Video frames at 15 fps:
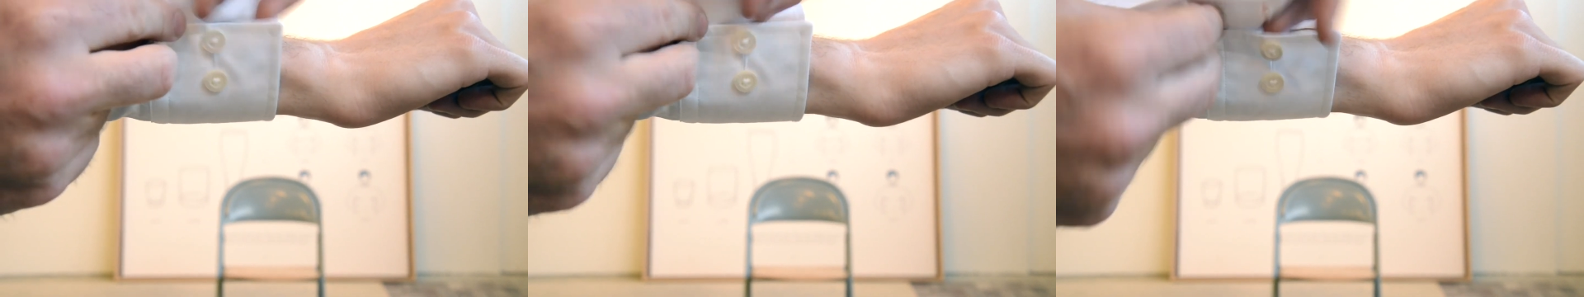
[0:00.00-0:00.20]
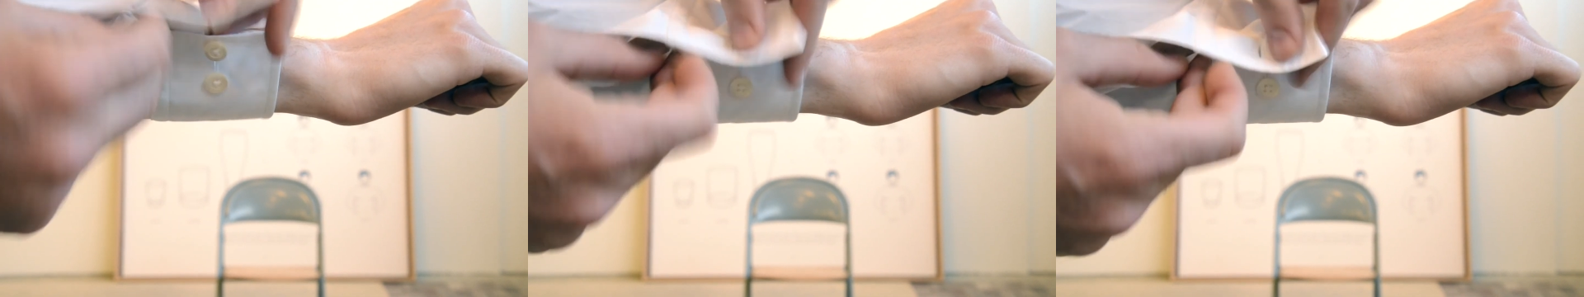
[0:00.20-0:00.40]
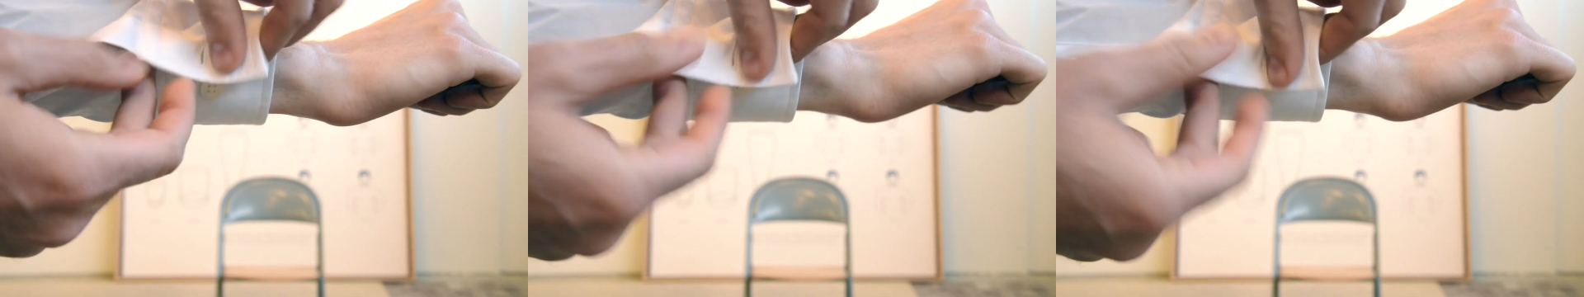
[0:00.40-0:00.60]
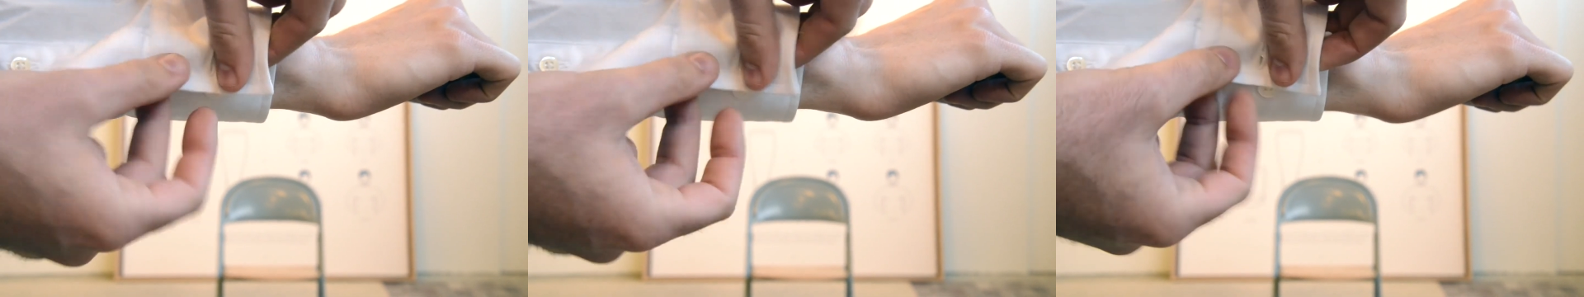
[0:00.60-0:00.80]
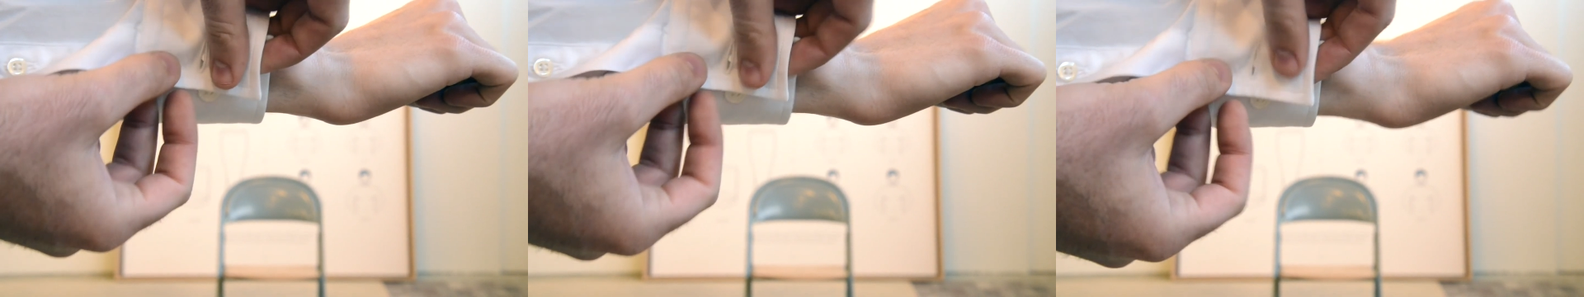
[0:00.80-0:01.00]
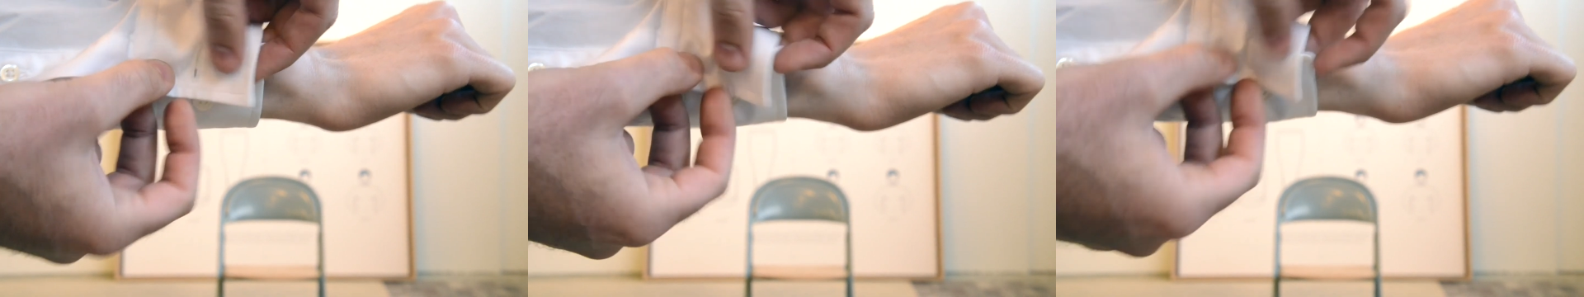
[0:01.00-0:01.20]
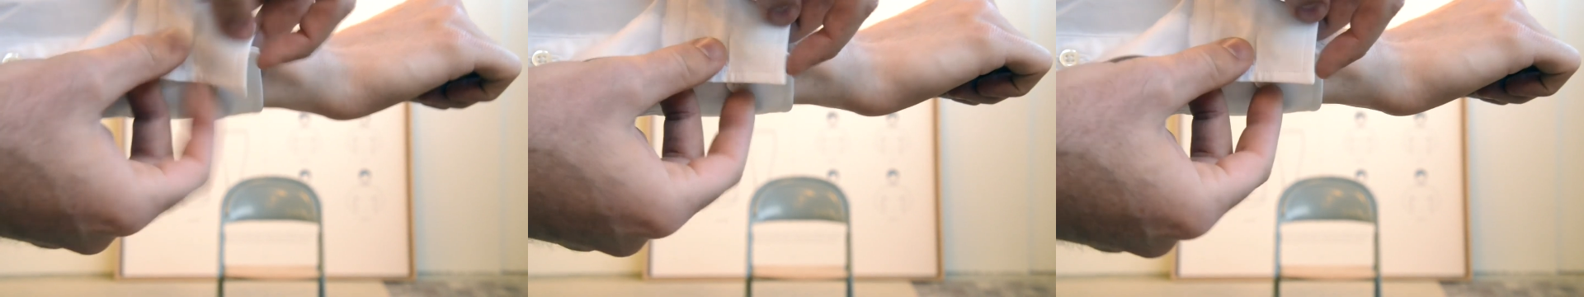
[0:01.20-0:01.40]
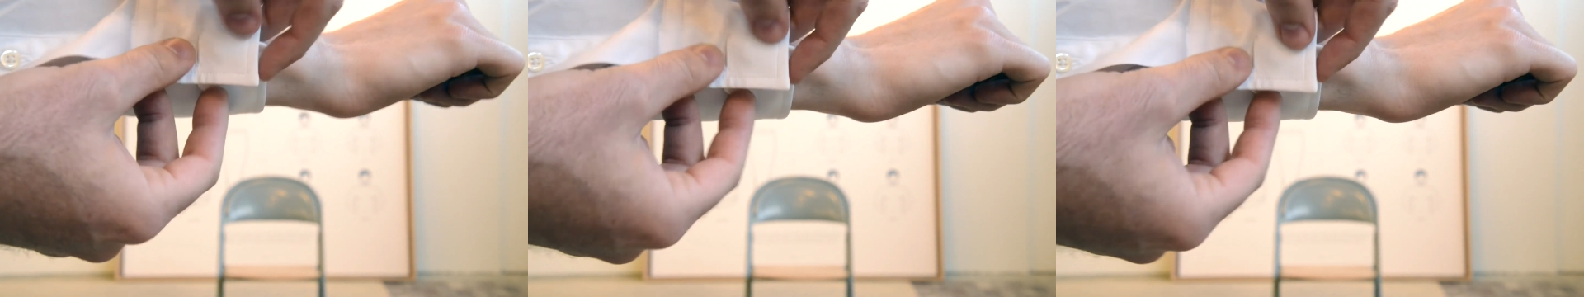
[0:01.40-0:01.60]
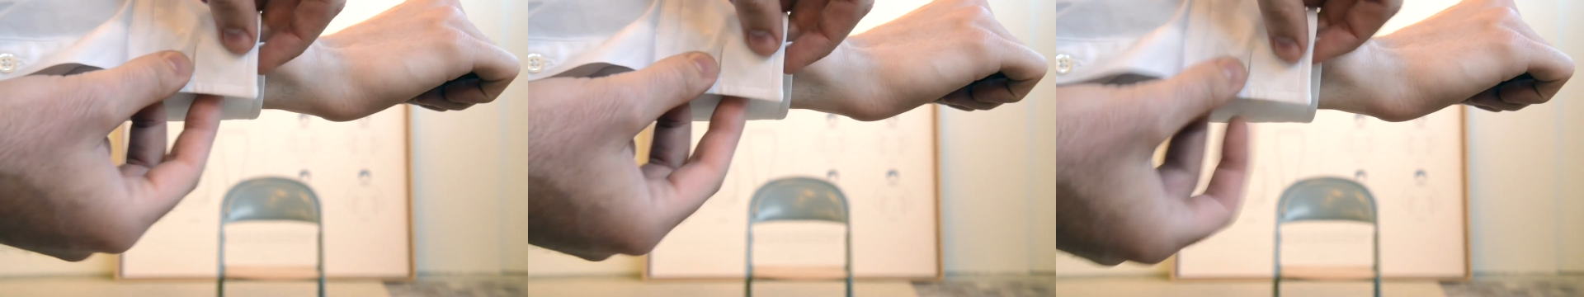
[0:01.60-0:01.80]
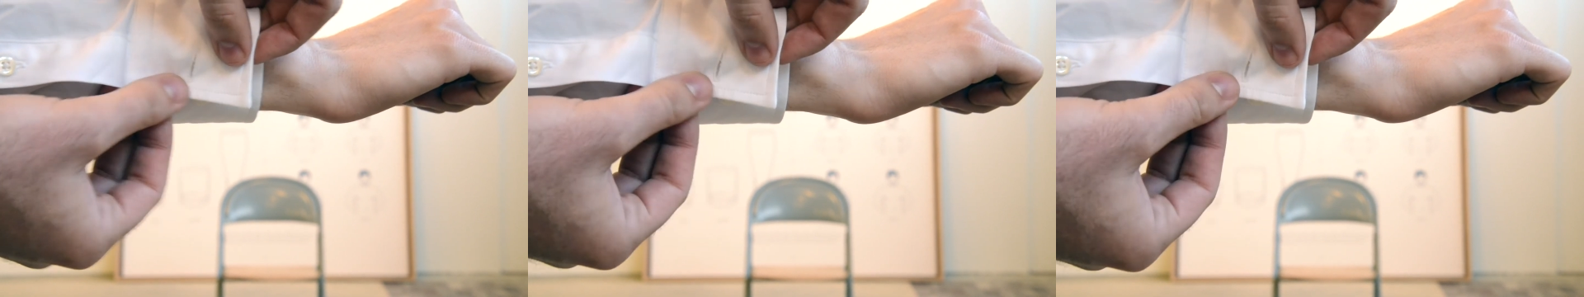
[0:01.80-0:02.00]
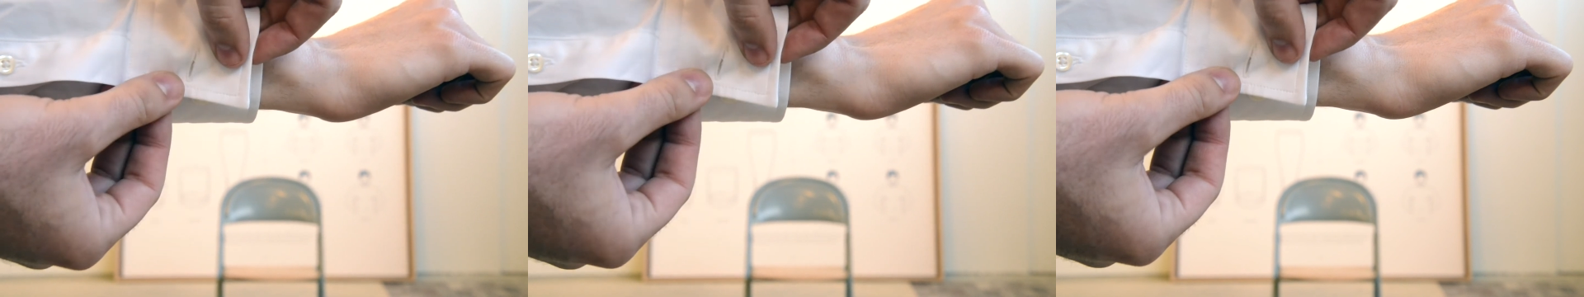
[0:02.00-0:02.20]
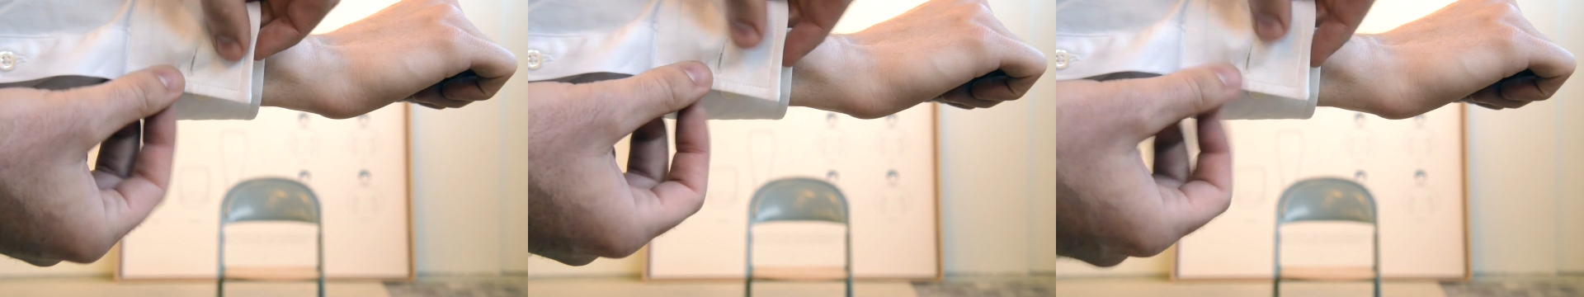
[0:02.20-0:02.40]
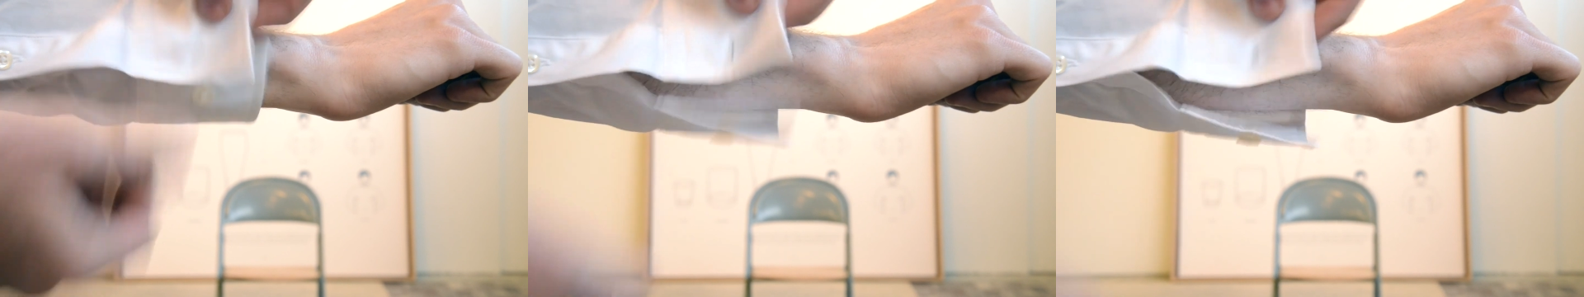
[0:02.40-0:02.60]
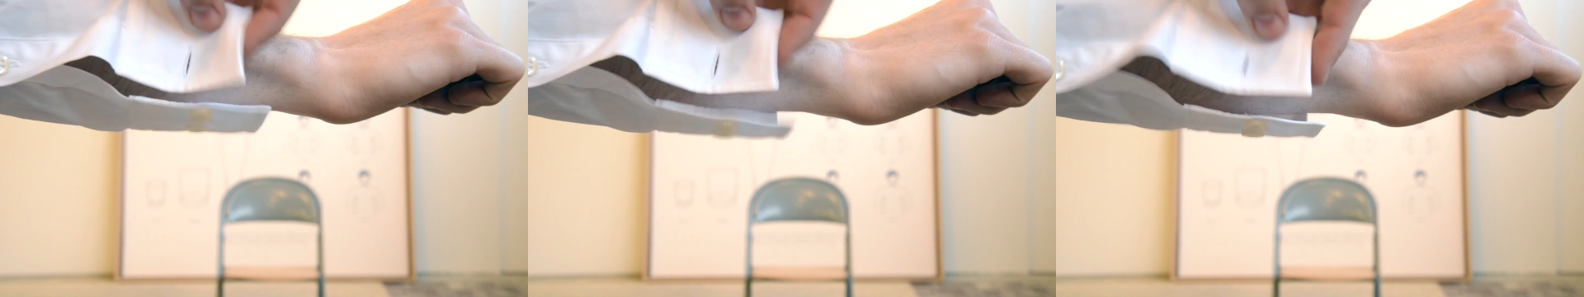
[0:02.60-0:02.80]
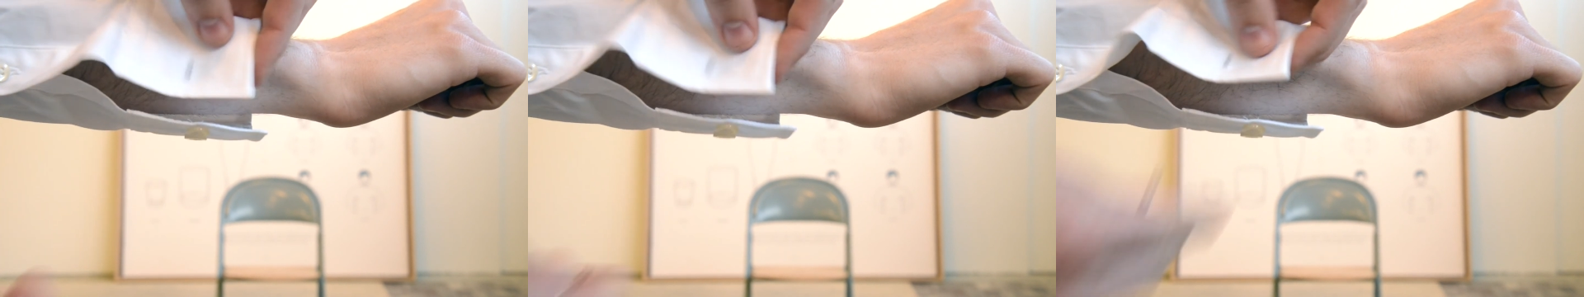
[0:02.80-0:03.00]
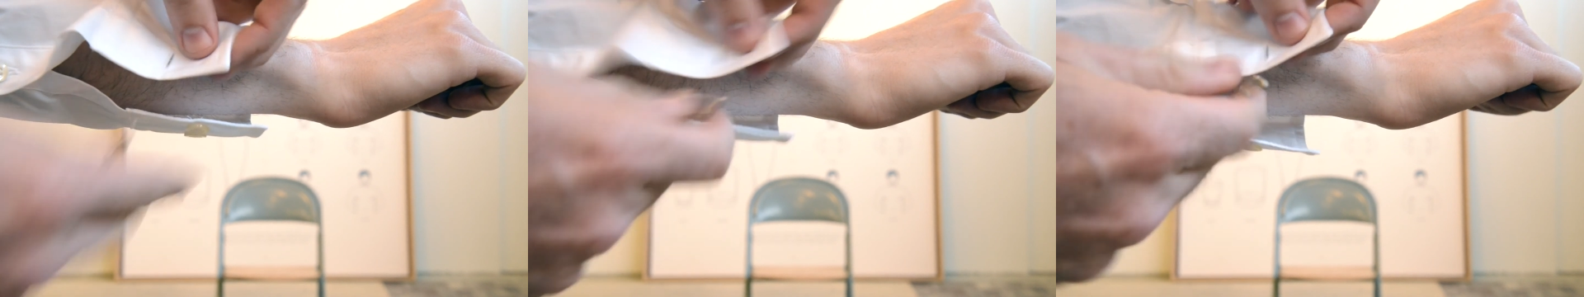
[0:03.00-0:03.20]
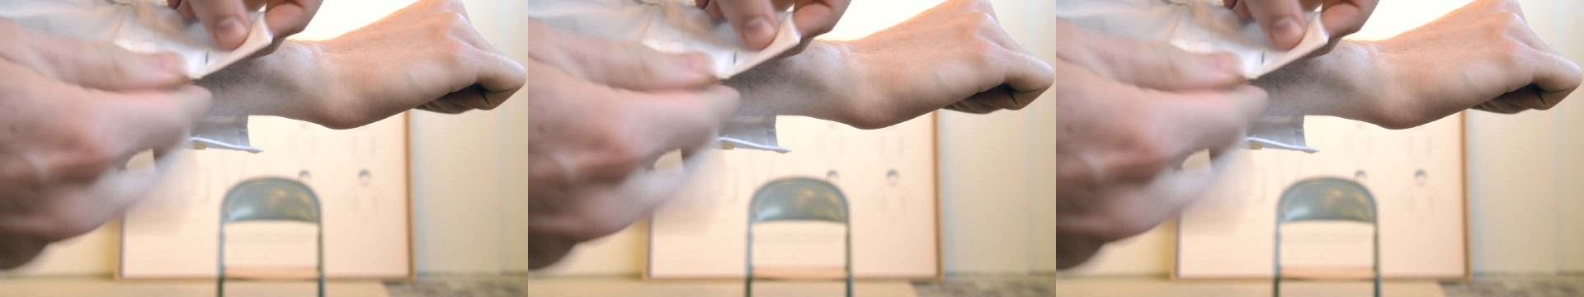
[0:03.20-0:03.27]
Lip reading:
No face is visible, so there are no lips to read.